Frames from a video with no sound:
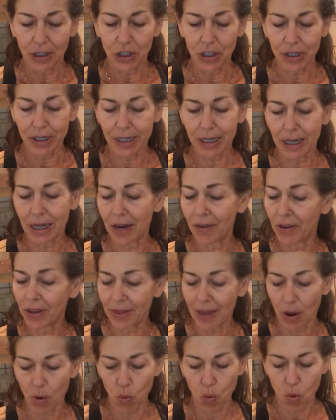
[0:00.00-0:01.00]
just to give it
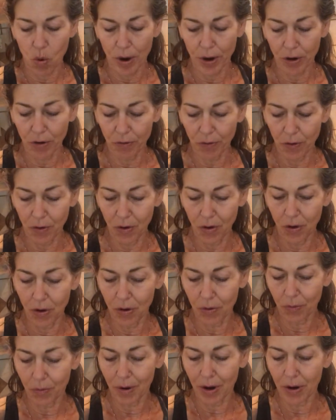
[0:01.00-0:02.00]
that
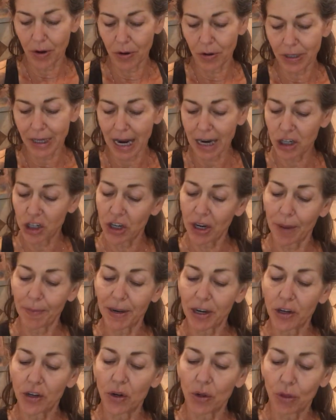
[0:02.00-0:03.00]
wonderful rose. Actually, I'm
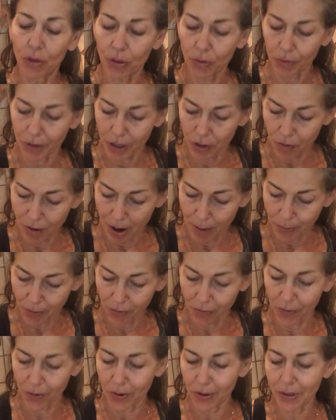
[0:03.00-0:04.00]
going to do 3
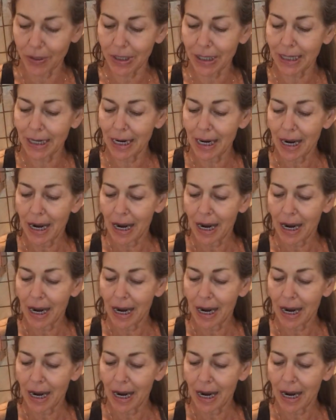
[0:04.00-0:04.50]
dropperfuls